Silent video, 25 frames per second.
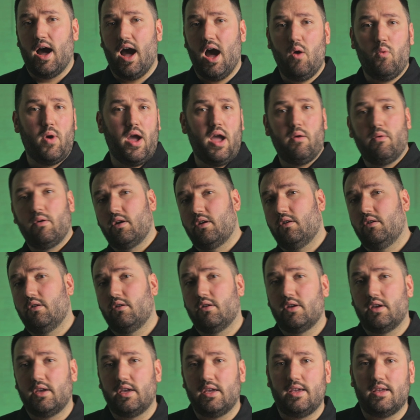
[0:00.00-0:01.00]
However,
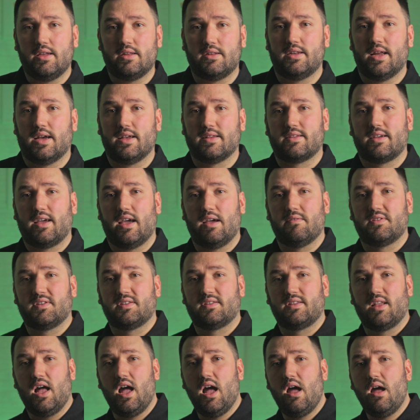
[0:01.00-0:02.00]
it does have
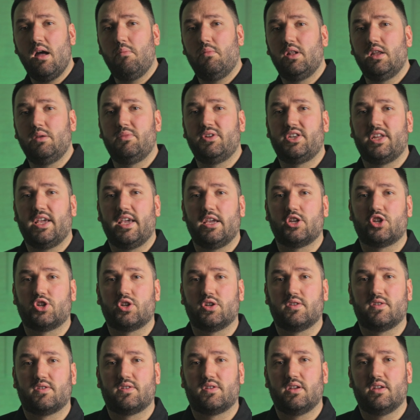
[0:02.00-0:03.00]
some limitations,